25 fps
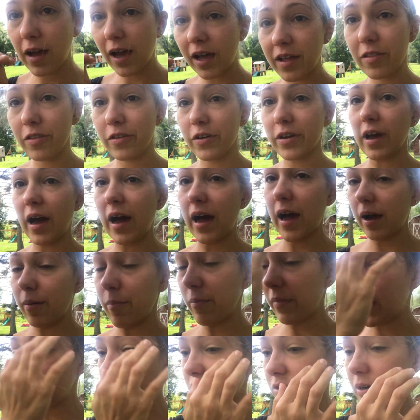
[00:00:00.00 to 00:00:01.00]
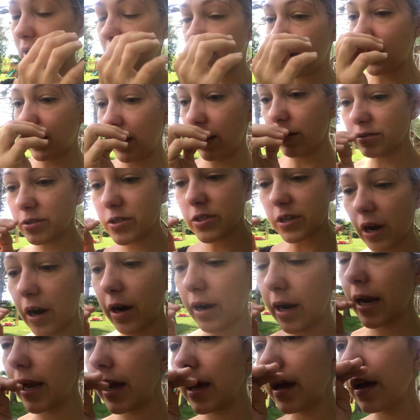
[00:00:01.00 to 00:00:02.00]
I look a hot mess right now,
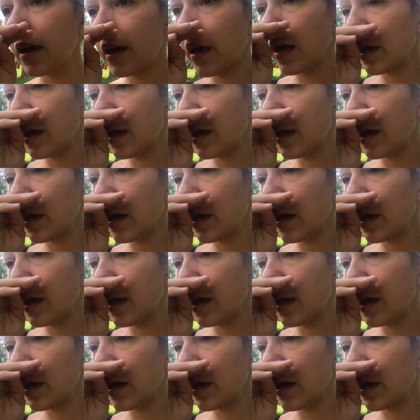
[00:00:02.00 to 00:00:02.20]
sorry.